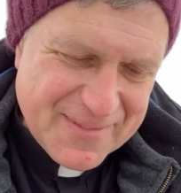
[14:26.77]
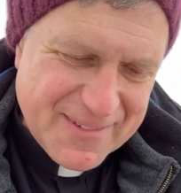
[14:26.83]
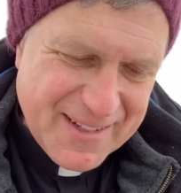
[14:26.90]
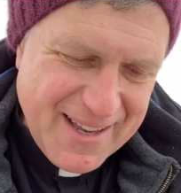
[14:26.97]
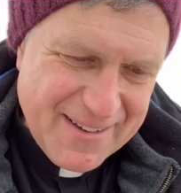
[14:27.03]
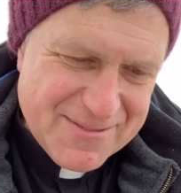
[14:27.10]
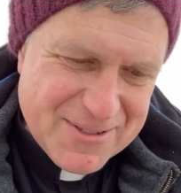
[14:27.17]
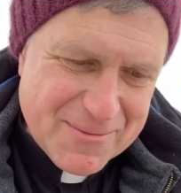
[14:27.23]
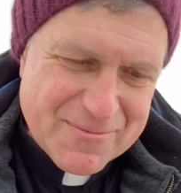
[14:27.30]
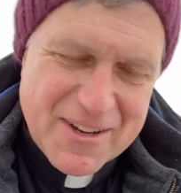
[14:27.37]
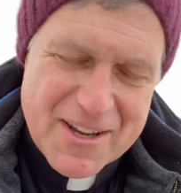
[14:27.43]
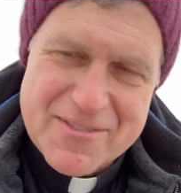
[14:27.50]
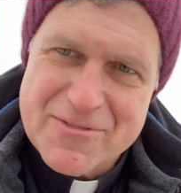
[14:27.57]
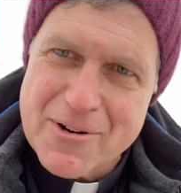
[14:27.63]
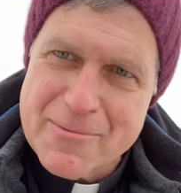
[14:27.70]
have some
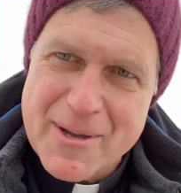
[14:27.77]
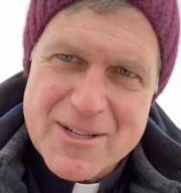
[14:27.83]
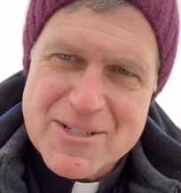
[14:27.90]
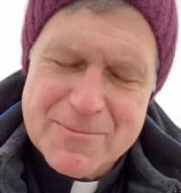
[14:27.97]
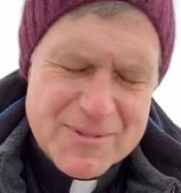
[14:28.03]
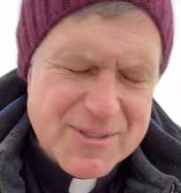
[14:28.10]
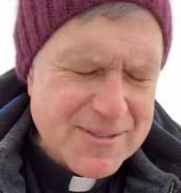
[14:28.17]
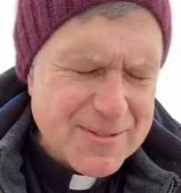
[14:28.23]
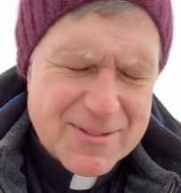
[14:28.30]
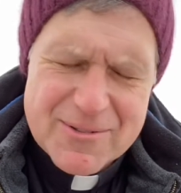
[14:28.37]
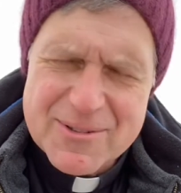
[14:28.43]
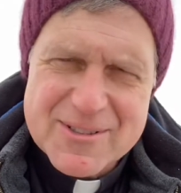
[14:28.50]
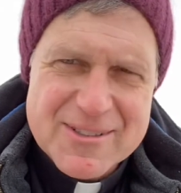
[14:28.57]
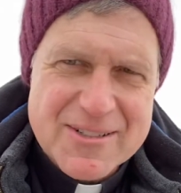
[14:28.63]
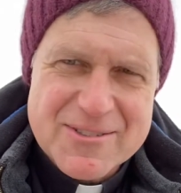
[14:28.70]
faith formation, she's been
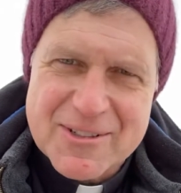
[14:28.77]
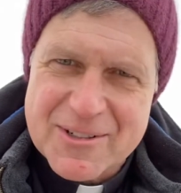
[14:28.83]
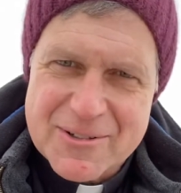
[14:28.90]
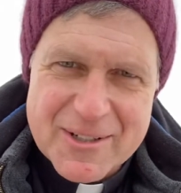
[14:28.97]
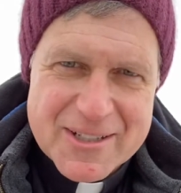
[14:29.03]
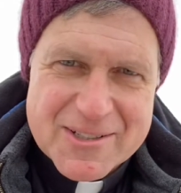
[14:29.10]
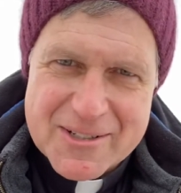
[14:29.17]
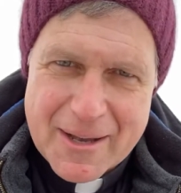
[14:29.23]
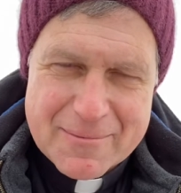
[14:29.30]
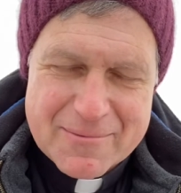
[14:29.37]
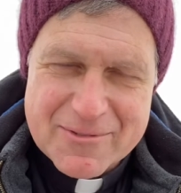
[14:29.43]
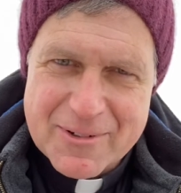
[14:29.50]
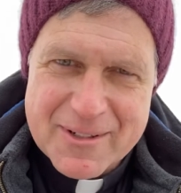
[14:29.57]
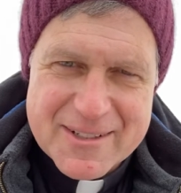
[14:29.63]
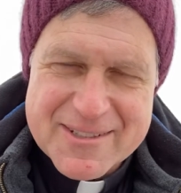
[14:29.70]
doing such a great job
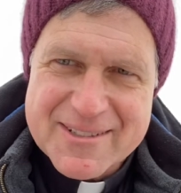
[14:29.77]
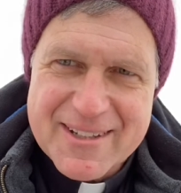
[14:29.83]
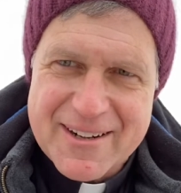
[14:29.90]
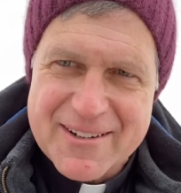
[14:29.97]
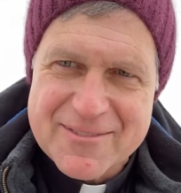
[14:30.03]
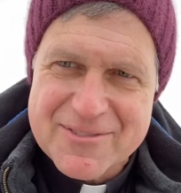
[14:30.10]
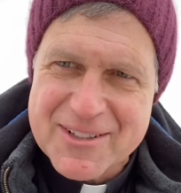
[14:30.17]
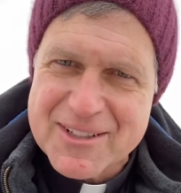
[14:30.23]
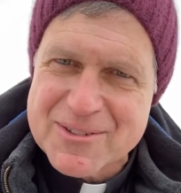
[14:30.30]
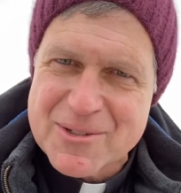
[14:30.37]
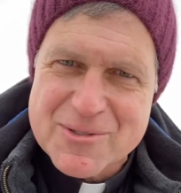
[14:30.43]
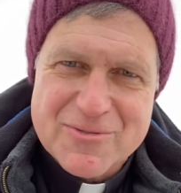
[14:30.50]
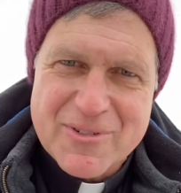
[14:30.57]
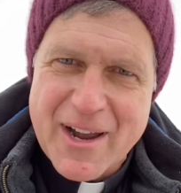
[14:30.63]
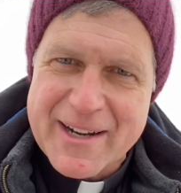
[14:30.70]
for us. I don't know if you get
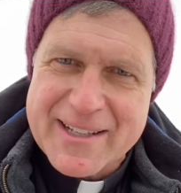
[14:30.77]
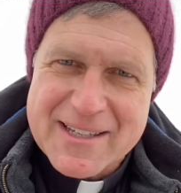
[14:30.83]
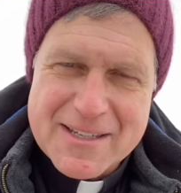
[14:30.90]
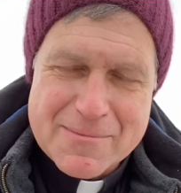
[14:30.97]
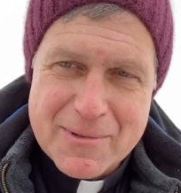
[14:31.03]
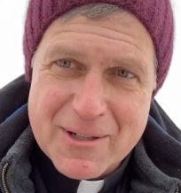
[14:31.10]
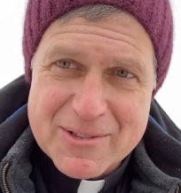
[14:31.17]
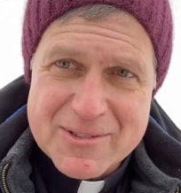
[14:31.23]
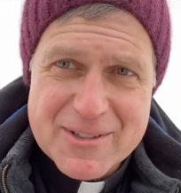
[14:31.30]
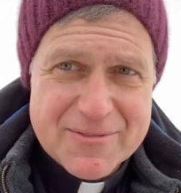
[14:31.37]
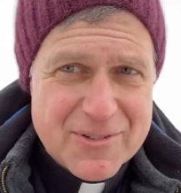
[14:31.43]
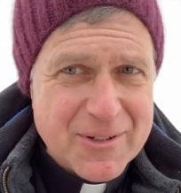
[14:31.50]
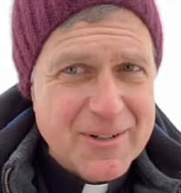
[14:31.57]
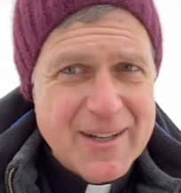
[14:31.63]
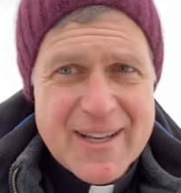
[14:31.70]
those Friday emails.
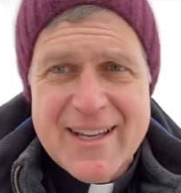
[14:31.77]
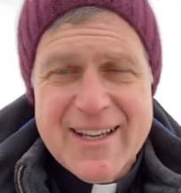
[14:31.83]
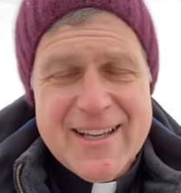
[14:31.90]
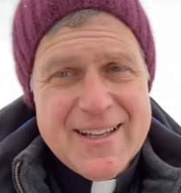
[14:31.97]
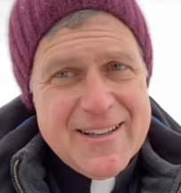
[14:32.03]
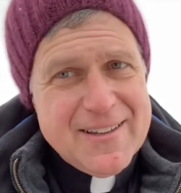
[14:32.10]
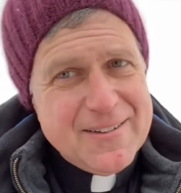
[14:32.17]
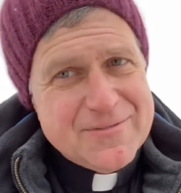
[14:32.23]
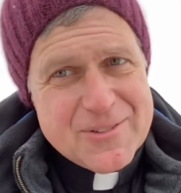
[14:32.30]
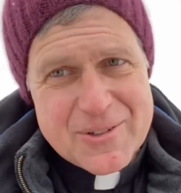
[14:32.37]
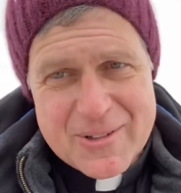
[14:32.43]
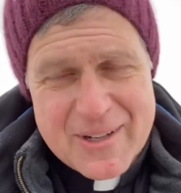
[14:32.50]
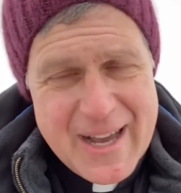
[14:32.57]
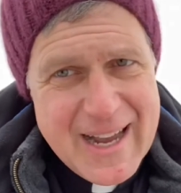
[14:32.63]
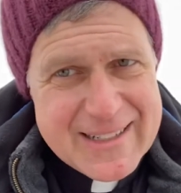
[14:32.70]
If
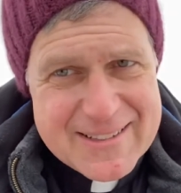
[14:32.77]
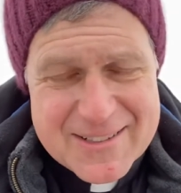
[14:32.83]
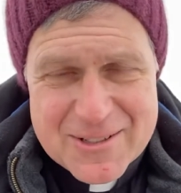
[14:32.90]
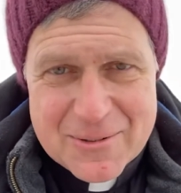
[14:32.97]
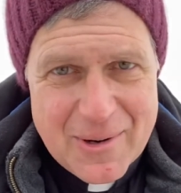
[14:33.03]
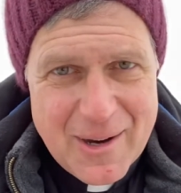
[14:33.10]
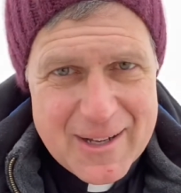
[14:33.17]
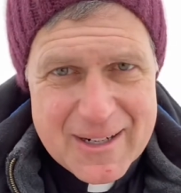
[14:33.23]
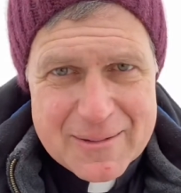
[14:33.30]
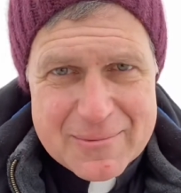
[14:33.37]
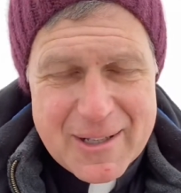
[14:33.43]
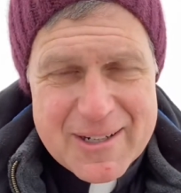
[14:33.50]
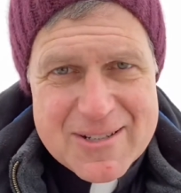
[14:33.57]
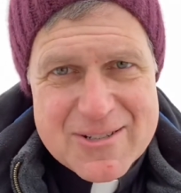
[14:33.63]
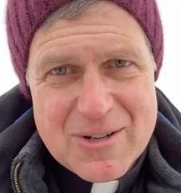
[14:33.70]
you're not, then you want them.
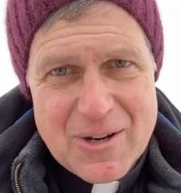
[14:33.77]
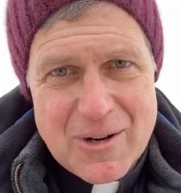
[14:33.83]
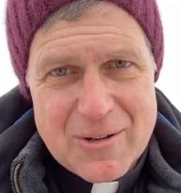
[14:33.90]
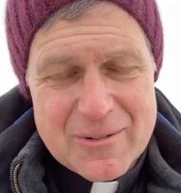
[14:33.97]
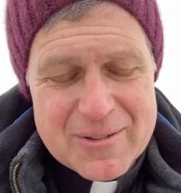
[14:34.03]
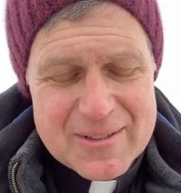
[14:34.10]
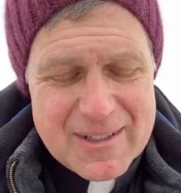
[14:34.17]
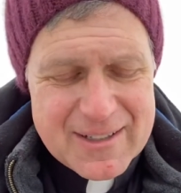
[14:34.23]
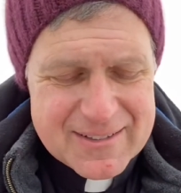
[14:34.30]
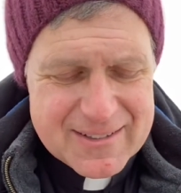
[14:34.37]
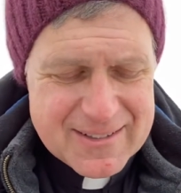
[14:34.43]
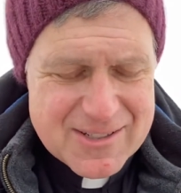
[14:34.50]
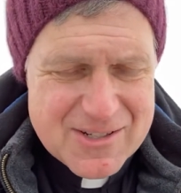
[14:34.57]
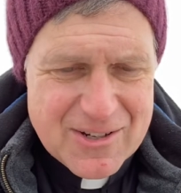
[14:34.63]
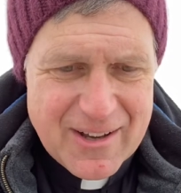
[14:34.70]
Let us know.
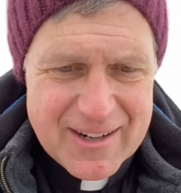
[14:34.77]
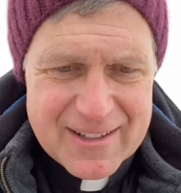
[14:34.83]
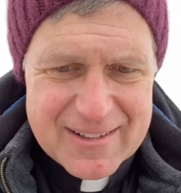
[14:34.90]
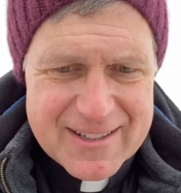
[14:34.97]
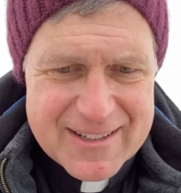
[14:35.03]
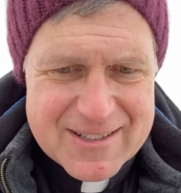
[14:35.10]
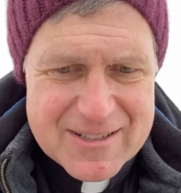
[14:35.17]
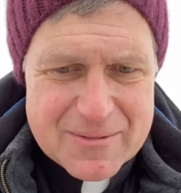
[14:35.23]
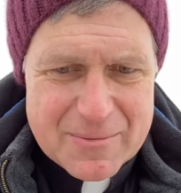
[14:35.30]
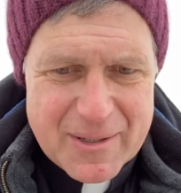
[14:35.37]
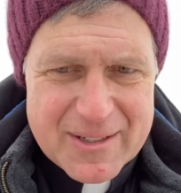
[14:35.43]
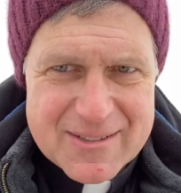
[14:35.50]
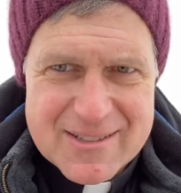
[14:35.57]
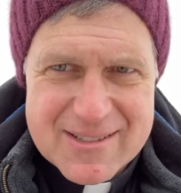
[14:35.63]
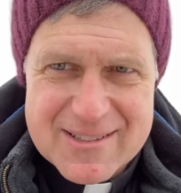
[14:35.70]
Get you on a list. But
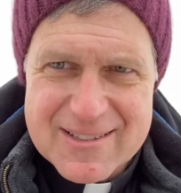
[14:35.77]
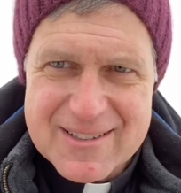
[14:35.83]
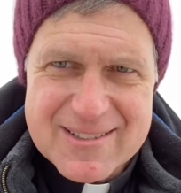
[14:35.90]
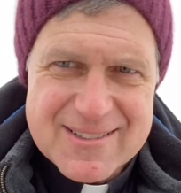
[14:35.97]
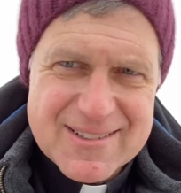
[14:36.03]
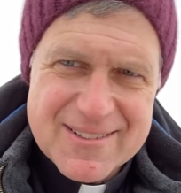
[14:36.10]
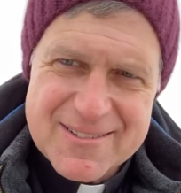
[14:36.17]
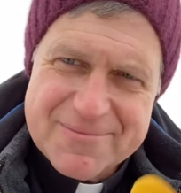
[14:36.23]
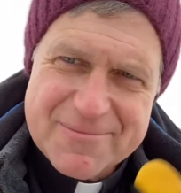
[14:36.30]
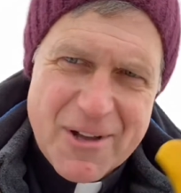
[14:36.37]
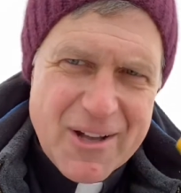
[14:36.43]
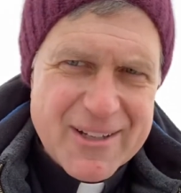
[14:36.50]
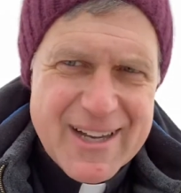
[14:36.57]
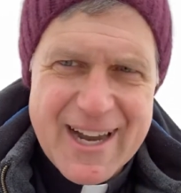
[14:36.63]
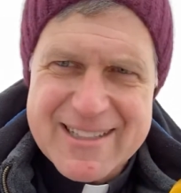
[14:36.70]
it's
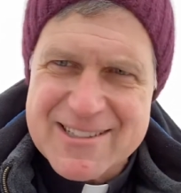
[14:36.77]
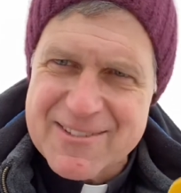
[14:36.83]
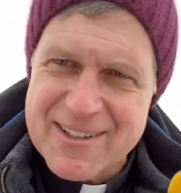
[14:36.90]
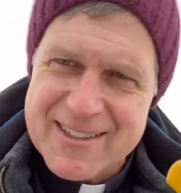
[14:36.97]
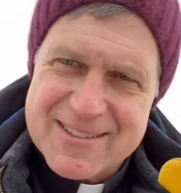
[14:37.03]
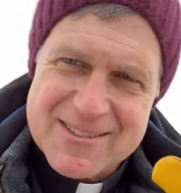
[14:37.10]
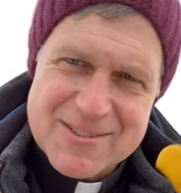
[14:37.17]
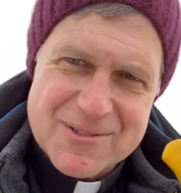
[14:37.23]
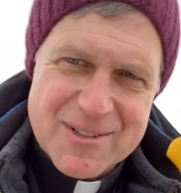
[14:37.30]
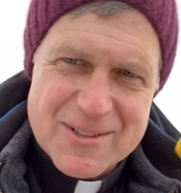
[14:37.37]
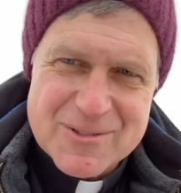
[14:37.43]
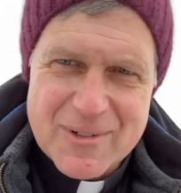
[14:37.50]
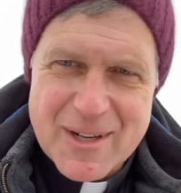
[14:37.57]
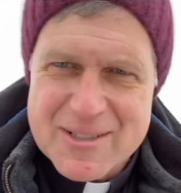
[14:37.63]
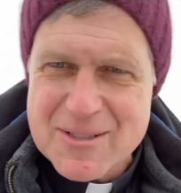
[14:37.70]
all kinds of things.
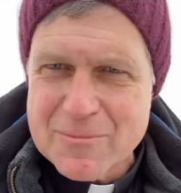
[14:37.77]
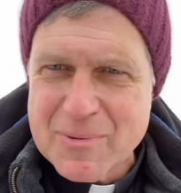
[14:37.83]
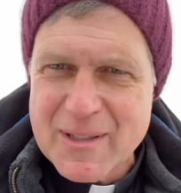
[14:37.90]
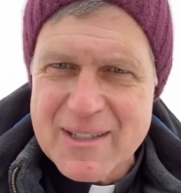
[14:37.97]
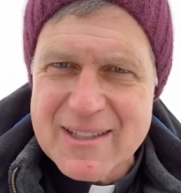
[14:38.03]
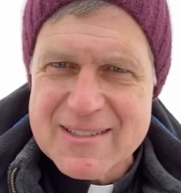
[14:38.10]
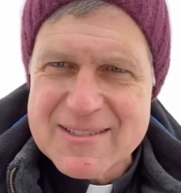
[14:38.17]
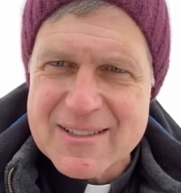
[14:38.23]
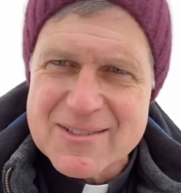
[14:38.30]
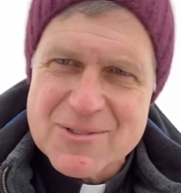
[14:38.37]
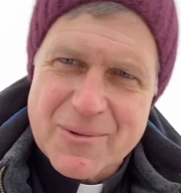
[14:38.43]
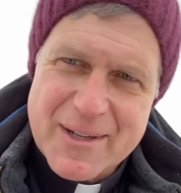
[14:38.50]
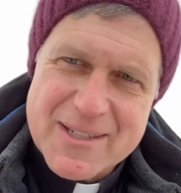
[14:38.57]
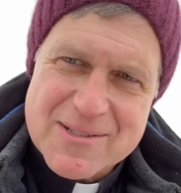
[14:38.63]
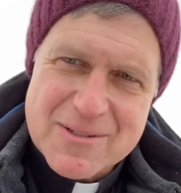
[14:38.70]
It's recipes. It's
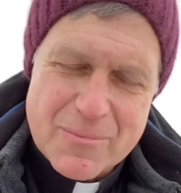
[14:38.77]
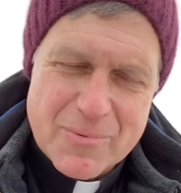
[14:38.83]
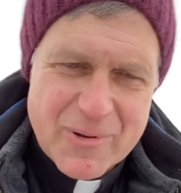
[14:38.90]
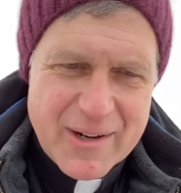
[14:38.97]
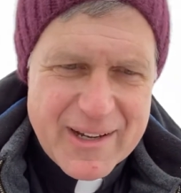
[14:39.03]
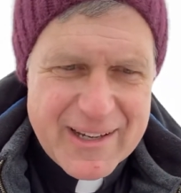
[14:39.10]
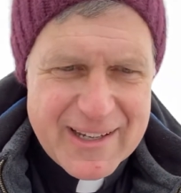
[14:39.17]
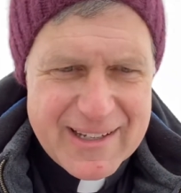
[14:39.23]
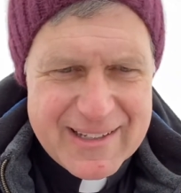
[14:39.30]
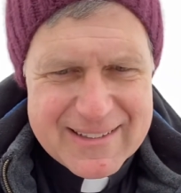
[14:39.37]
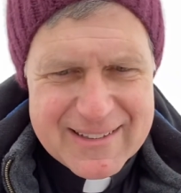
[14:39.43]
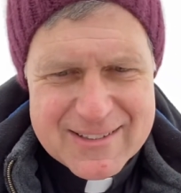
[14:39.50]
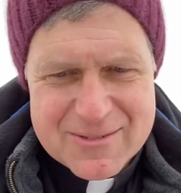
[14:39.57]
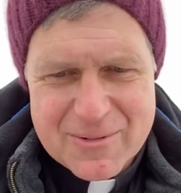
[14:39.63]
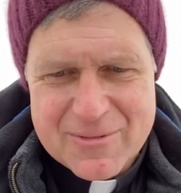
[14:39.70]
ways to pray.
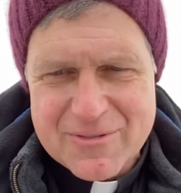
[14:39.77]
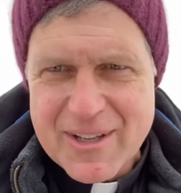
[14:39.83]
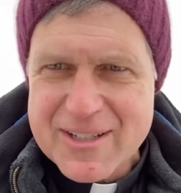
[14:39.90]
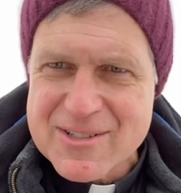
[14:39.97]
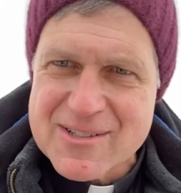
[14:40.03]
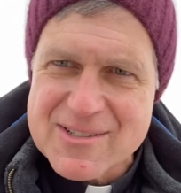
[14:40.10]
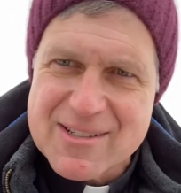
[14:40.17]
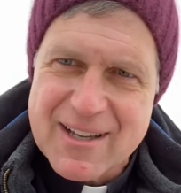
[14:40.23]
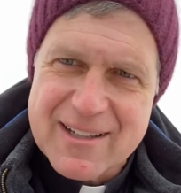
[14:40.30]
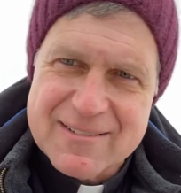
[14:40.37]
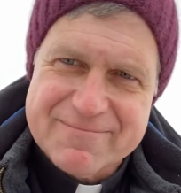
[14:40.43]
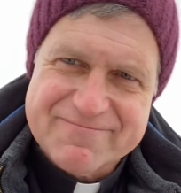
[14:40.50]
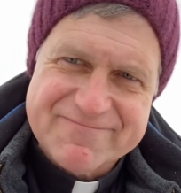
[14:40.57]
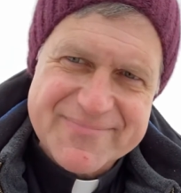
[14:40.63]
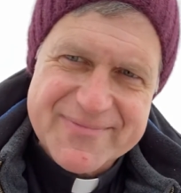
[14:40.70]
It's reflections on
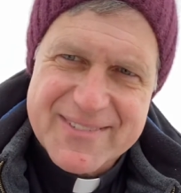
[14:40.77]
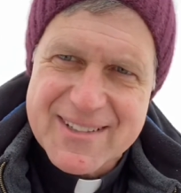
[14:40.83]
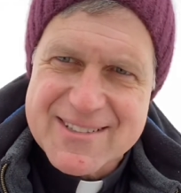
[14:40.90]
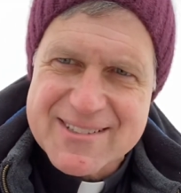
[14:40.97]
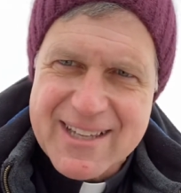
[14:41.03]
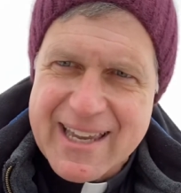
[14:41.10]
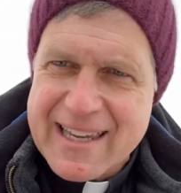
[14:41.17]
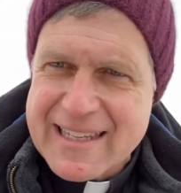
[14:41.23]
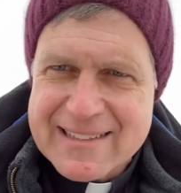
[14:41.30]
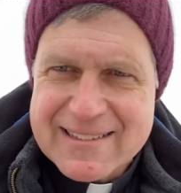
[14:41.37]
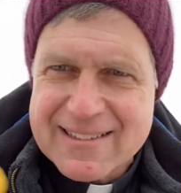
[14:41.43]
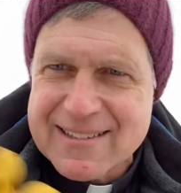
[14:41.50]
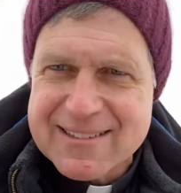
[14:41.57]
a saint.